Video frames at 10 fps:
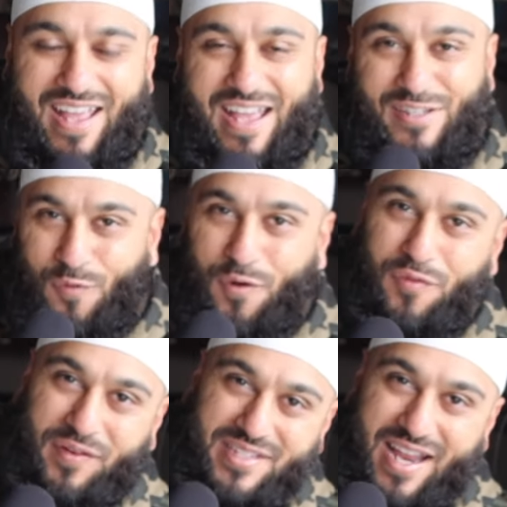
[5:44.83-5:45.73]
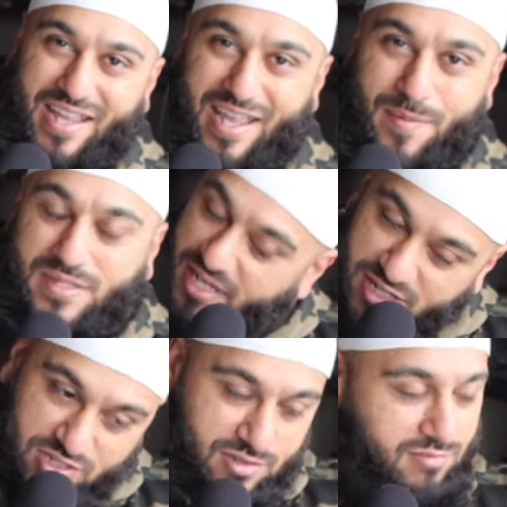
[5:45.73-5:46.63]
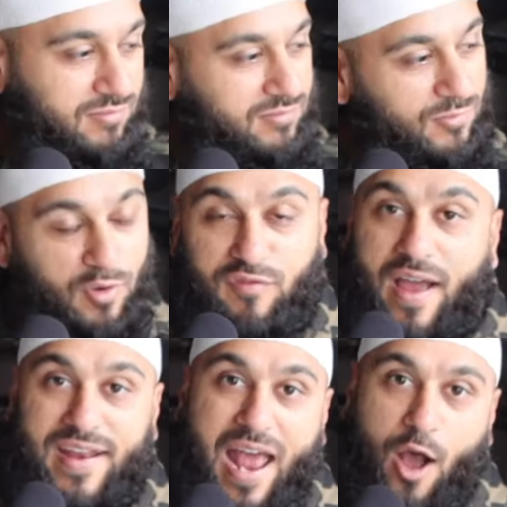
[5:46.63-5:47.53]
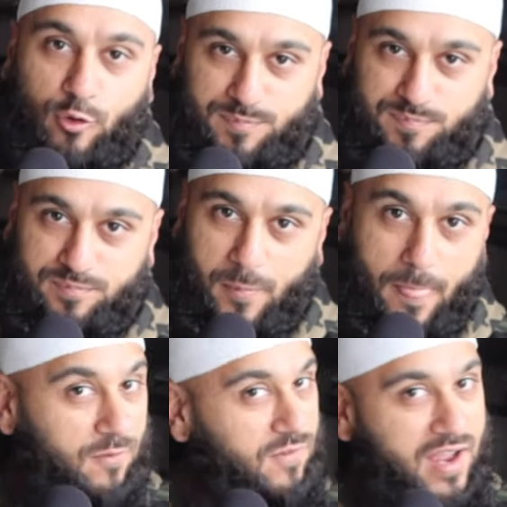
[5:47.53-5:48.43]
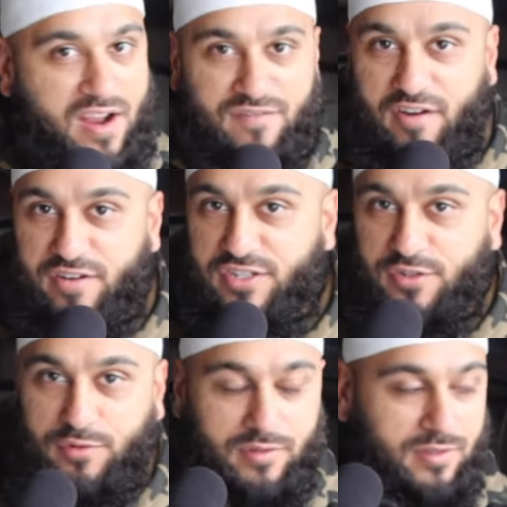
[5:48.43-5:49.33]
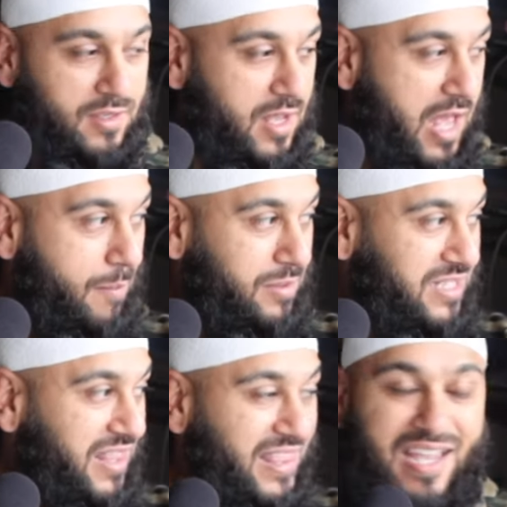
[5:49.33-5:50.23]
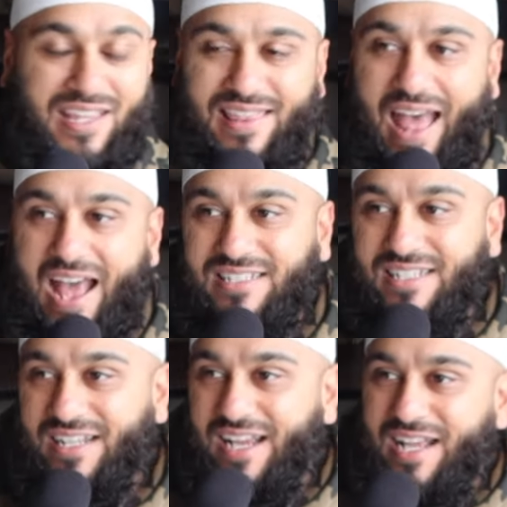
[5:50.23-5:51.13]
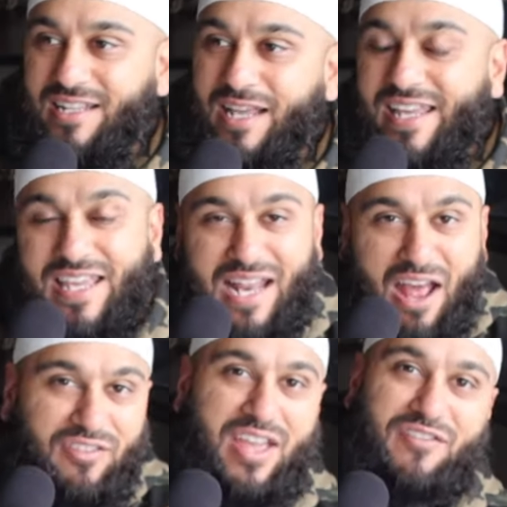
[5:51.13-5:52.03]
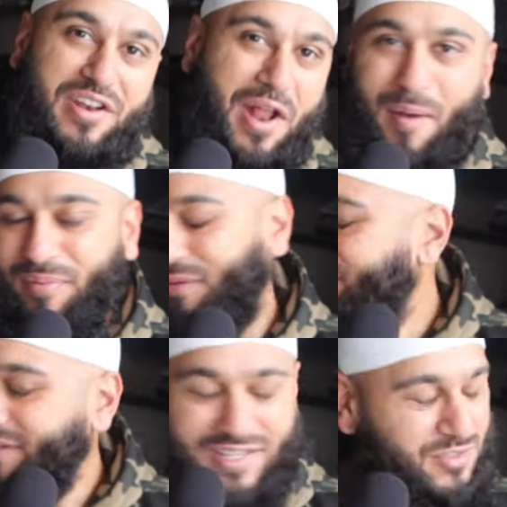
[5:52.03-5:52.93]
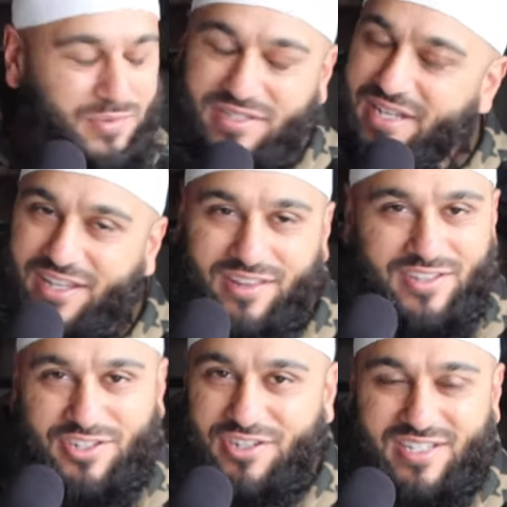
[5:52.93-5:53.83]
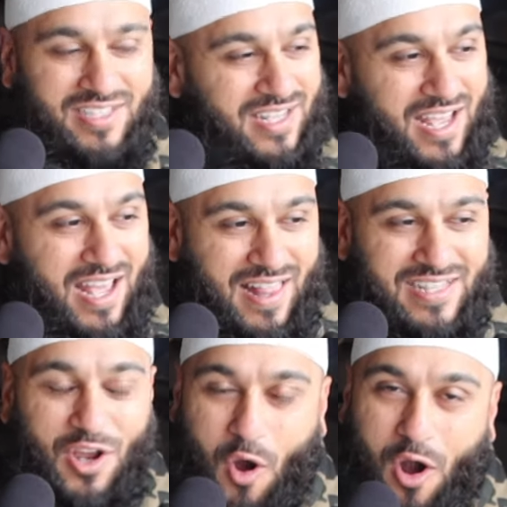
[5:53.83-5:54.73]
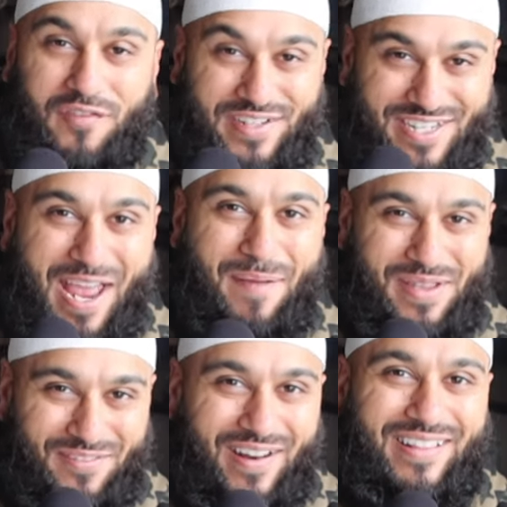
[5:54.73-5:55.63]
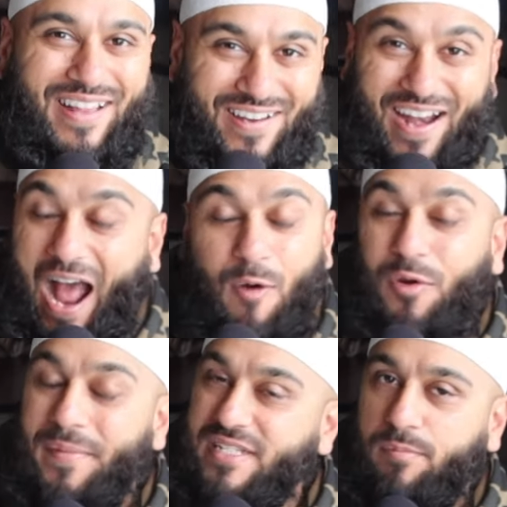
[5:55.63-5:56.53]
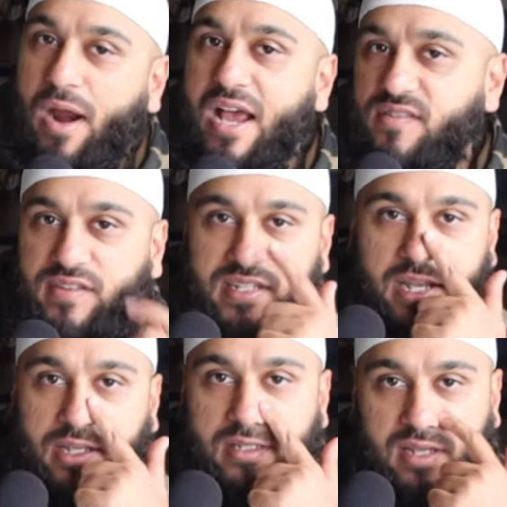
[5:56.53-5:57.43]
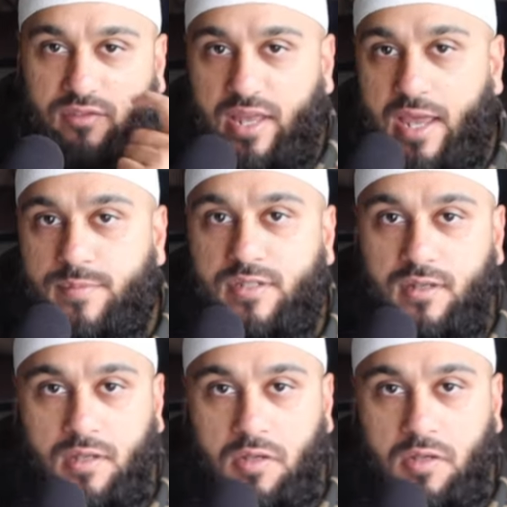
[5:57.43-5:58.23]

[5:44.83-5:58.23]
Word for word: His fourth ring tonight in Game Six. We'll find out. We'll find out very soon. But to think that the Heat have given up is ridiculous. You just that's the heart of a champion right there. You know, I wouldn't be surprised if they take it to seven games.